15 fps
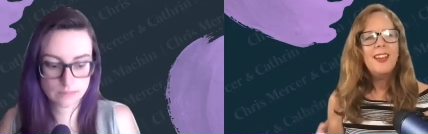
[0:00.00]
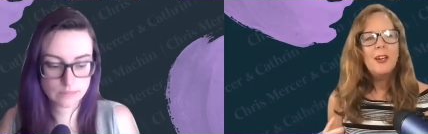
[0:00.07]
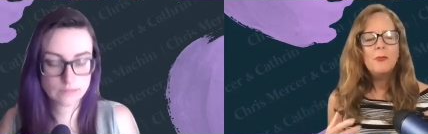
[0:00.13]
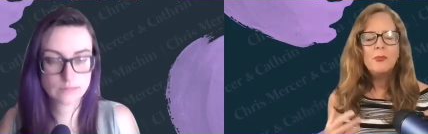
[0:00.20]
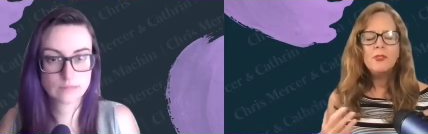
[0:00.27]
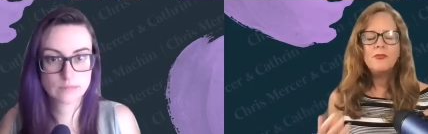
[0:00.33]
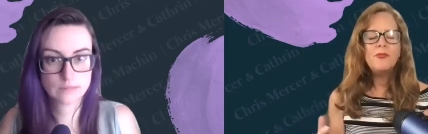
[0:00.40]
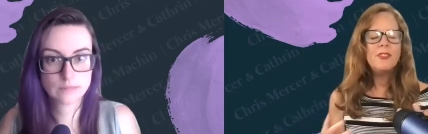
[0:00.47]

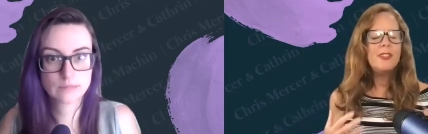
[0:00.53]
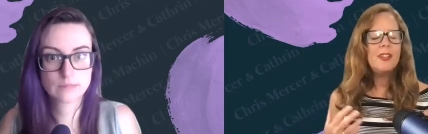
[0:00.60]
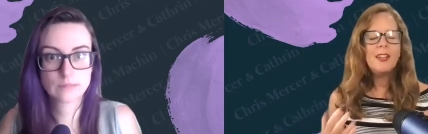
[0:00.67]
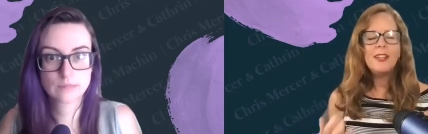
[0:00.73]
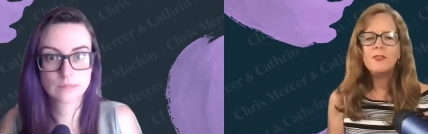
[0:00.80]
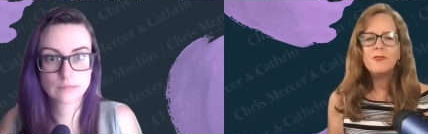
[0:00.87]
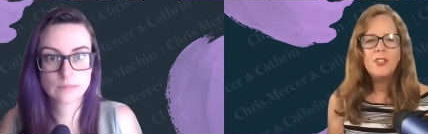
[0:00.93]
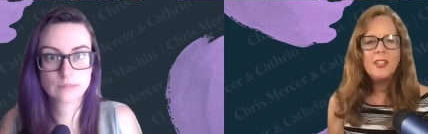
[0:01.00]
Speaker 1: but
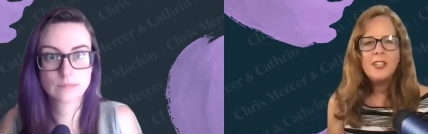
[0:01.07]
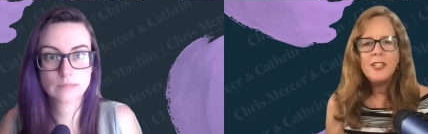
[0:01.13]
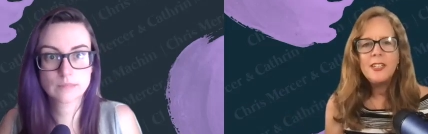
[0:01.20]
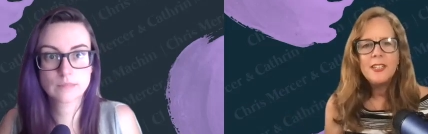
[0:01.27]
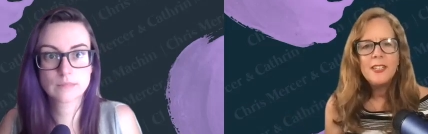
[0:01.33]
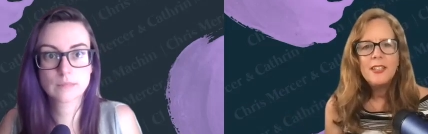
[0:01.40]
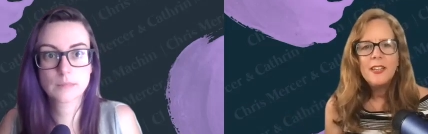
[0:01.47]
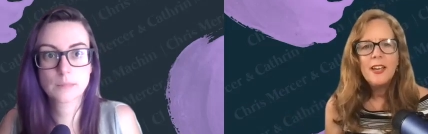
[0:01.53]
like
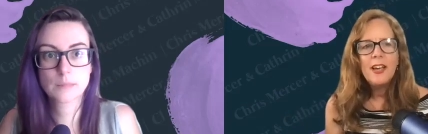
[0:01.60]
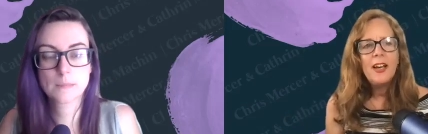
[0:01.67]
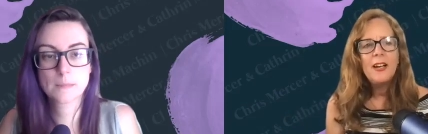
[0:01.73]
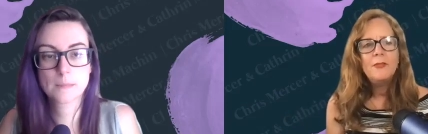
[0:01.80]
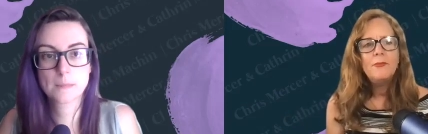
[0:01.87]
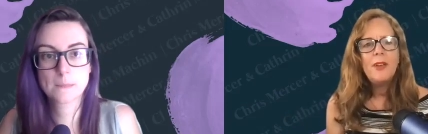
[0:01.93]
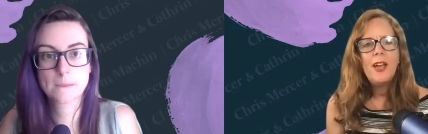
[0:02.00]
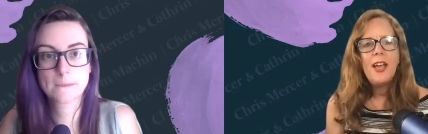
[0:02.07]
really
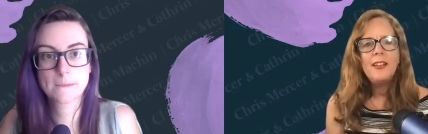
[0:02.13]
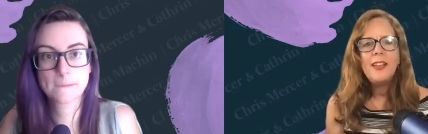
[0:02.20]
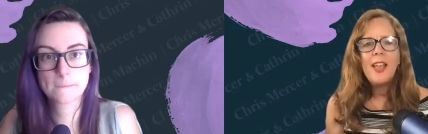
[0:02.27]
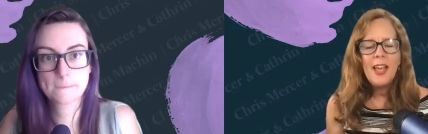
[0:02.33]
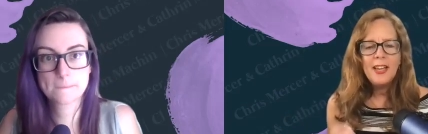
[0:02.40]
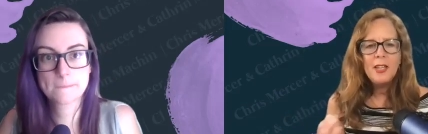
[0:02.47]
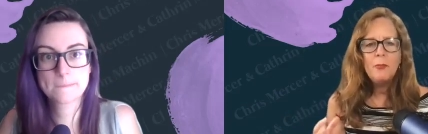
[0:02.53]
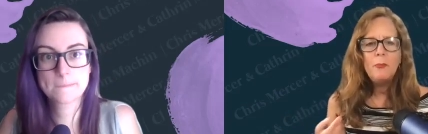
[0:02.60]
um
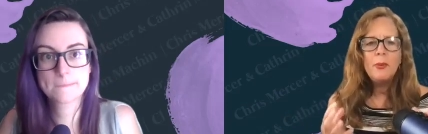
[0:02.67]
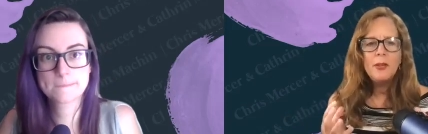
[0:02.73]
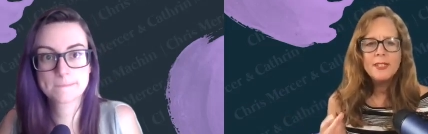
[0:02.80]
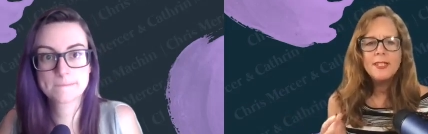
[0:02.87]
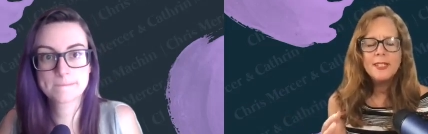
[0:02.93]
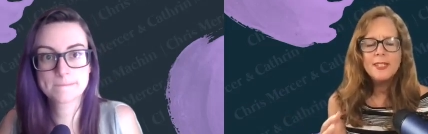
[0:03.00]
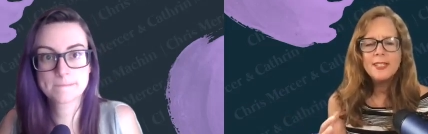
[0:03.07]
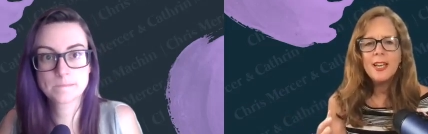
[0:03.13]
any
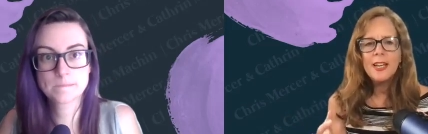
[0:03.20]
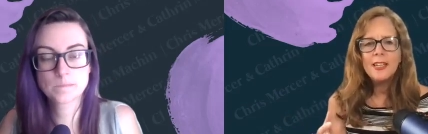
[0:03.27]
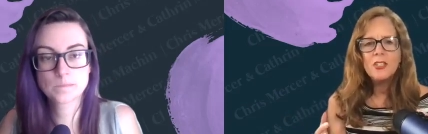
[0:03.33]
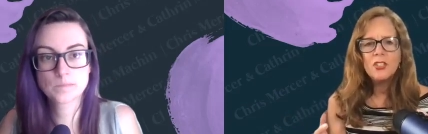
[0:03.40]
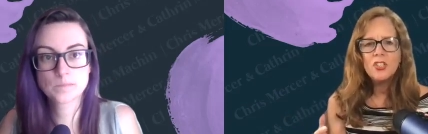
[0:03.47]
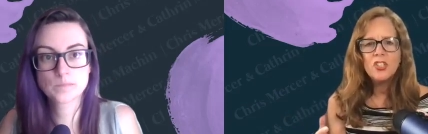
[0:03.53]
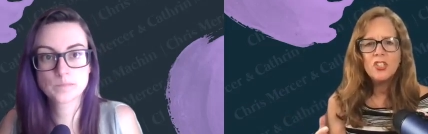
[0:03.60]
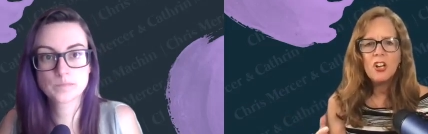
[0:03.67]
business that you
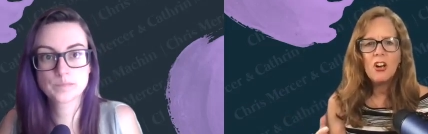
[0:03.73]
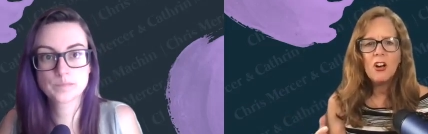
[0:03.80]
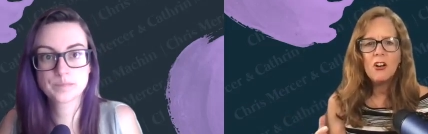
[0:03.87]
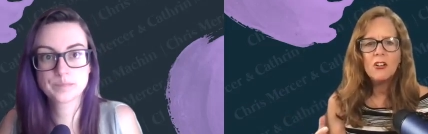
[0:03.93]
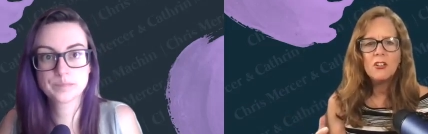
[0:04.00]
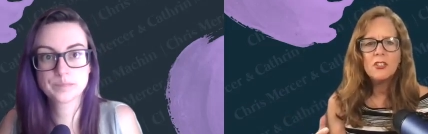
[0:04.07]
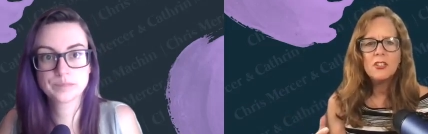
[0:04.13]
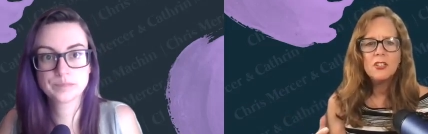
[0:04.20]

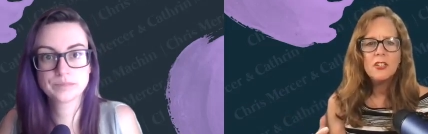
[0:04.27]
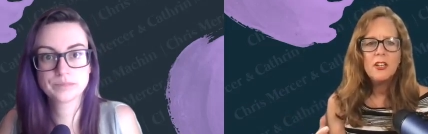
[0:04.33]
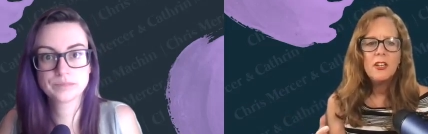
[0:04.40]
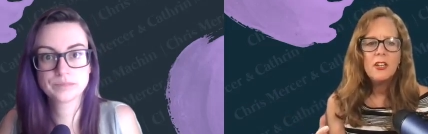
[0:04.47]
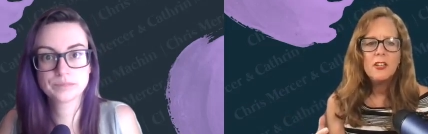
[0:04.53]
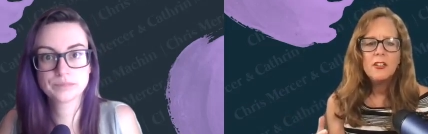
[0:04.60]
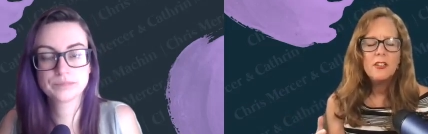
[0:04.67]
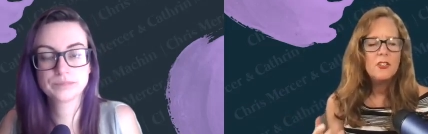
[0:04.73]
start
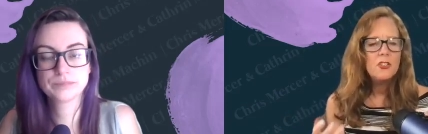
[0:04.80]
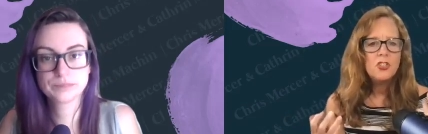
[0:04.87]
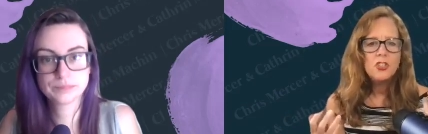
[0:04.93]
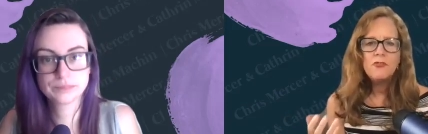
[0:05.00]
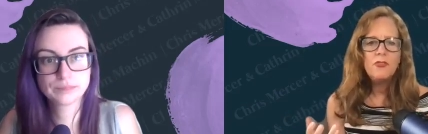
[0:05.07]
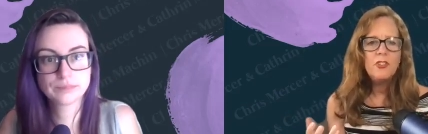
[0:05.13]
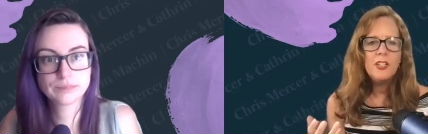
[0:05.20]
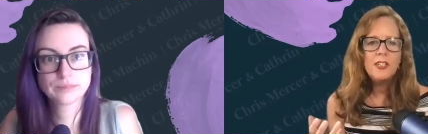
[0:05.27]
should
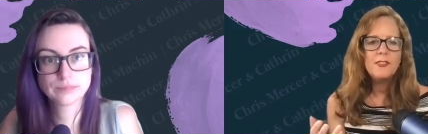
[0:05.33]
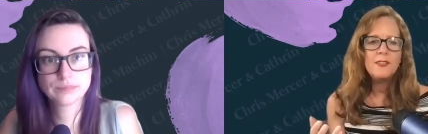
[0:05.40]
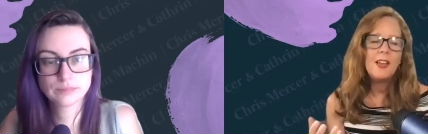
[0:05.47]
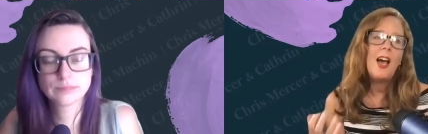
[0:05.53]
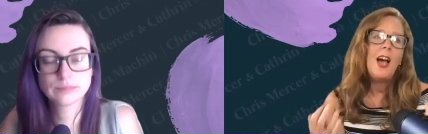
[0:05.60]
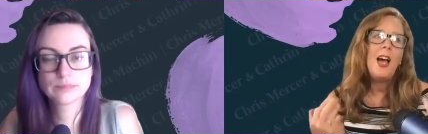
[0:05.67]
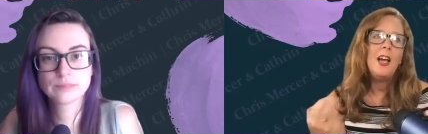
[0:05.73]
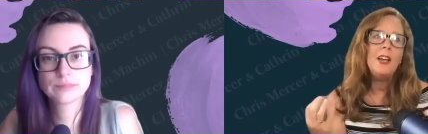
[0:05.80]
really
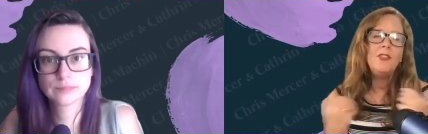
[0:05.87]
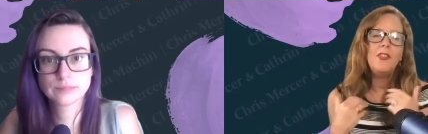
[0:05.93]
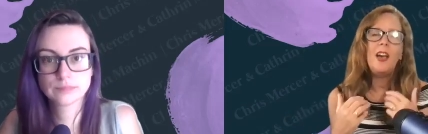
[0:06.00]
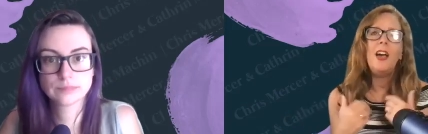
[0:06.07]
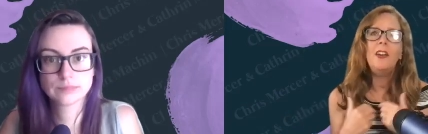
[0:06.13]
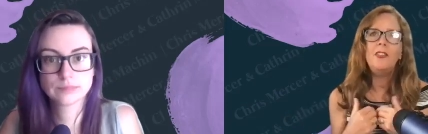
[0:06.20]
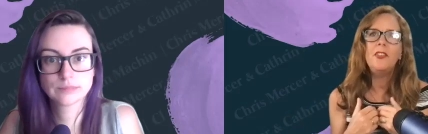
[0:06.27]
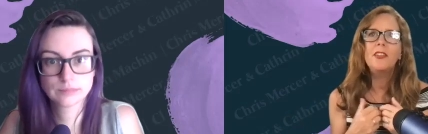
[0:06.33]
i
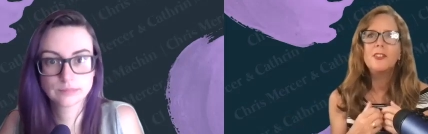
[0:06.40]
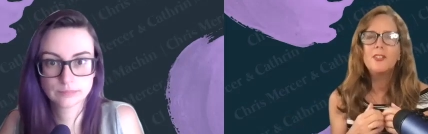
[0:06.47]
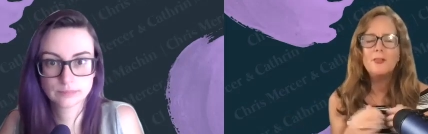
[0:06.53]
i think it's